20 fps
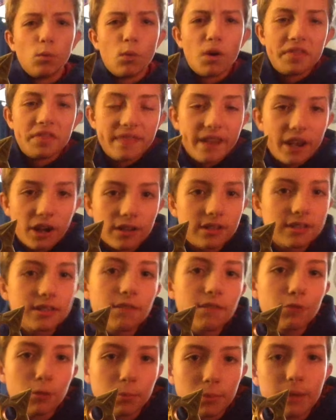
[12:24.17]
one there,
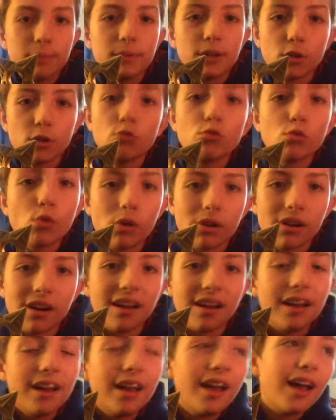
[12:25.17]
except for maybe Aurora
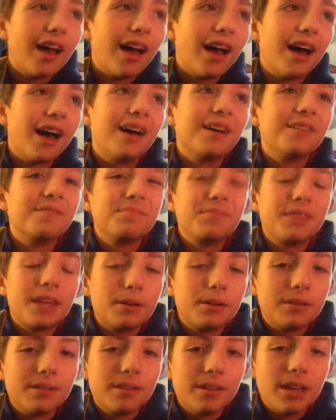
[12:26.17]
um,
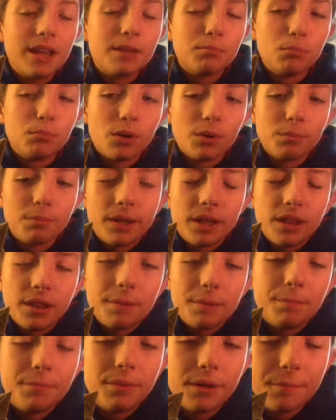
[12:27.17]
and and
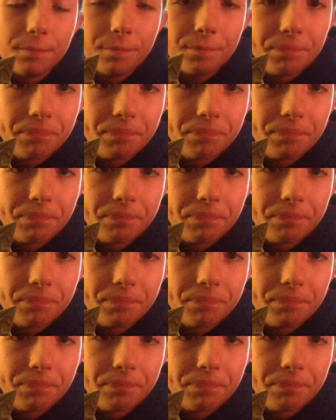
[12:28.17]
Barbella. But